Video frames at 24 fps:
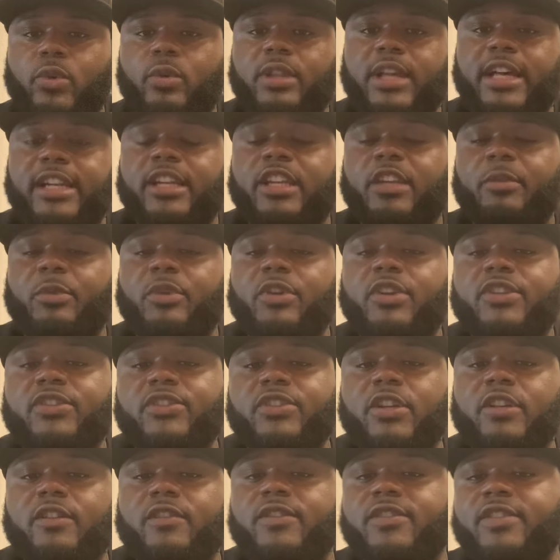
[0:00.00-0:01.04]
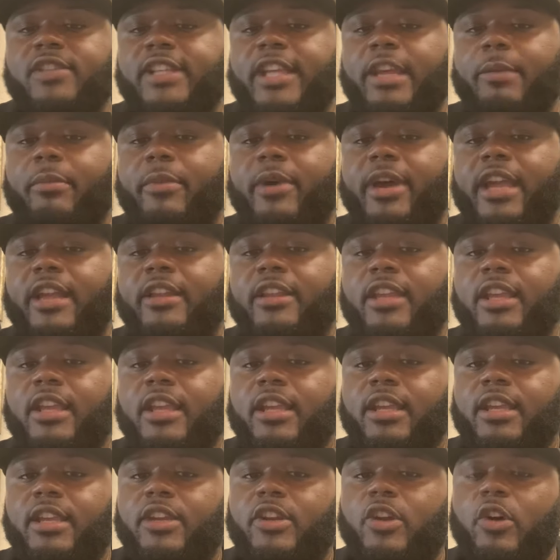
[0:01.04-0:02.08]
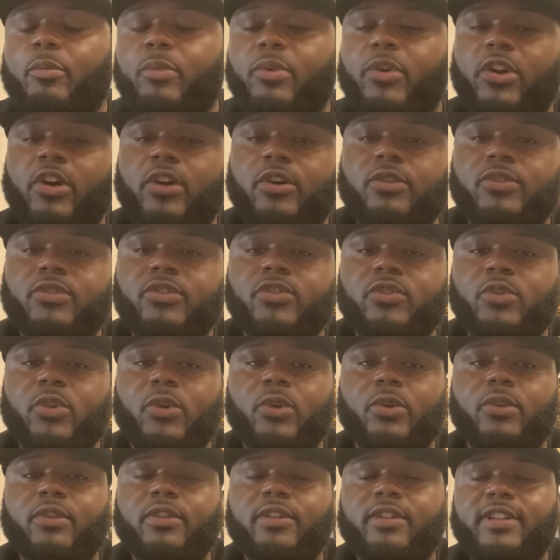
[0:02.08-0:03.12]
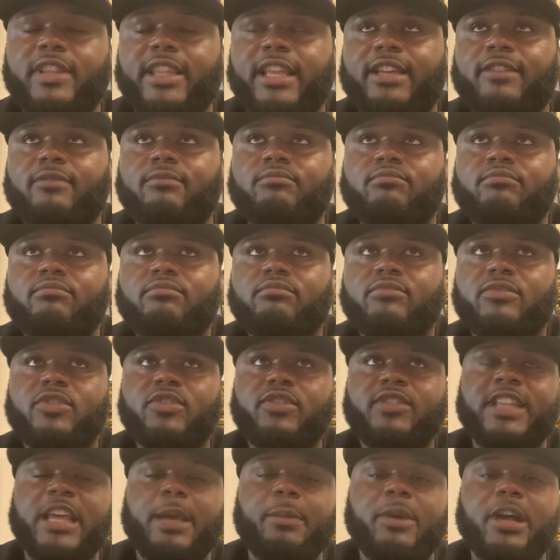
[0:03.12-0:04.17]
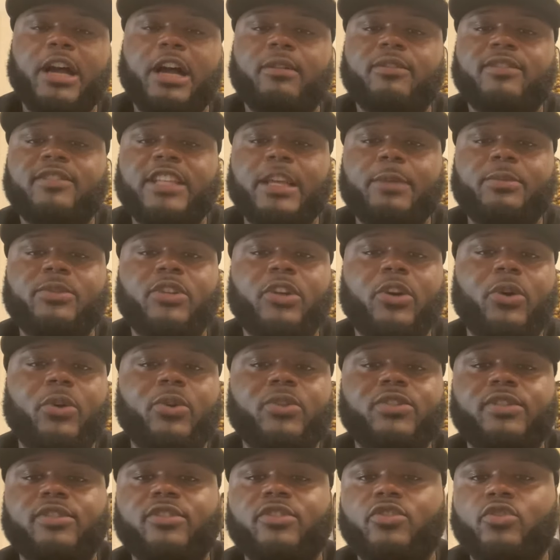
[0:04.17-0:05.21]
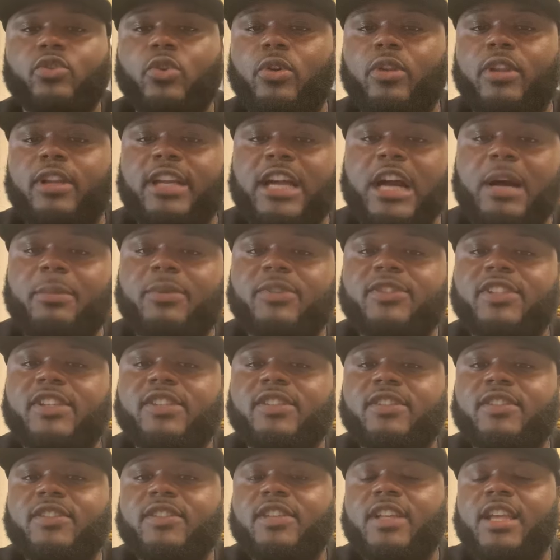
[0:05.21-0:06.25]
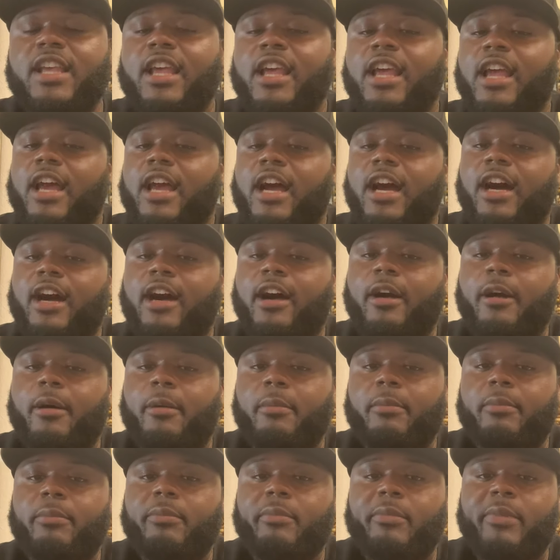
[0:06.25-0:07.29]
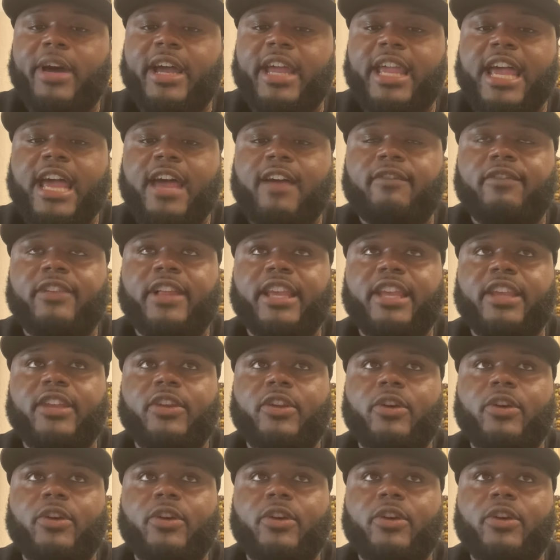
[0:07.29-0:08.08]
a lot of community service. They might, put on step shows and strolling competitions. Might have like